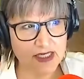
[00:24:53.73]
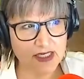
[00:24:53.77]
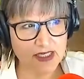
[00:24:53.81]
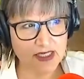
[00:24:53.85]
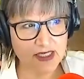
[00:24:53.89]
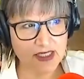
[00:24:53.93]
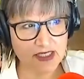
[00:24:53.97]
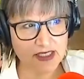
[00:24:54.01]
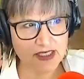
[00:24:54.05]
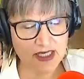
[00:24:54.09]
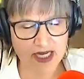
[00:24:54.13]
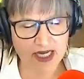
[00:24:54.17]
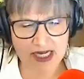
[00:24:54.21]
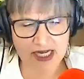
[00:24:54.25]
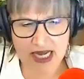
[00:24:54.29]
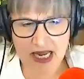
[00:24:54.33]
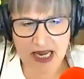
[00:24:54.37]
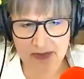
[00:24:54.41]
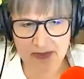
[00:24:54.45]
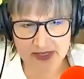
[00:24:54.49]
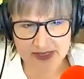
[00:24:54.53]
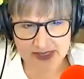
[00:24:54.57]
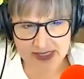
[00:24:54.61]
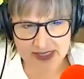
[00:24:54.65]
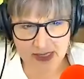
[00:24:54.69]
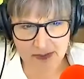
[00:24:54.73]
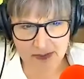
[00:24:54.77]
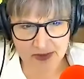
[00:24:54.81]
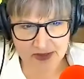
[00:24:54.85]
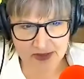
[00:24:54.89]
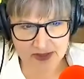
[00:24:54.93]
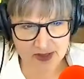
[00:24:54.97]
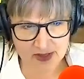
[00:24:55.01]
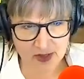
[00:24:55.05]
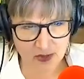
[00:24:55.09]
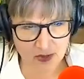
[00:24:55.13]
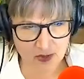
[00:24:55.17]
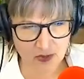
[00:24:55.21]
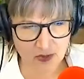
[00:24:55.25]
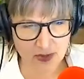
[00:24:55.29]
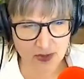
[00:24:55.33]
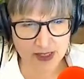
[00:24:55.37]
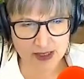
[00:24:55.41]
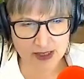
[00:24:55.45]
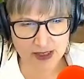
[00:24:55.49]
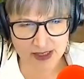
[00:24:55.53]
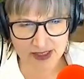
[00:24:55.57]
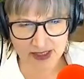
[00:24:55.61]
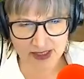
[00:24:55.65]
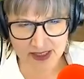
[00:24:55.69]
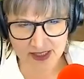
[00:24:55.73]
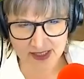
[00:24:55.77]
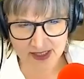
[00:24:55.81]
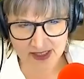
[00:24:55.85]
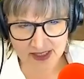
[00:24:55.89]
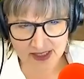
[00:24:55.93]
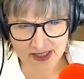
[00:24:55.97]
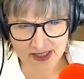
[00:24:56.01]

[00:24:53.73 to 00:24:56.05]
the dynamics happen so quickly.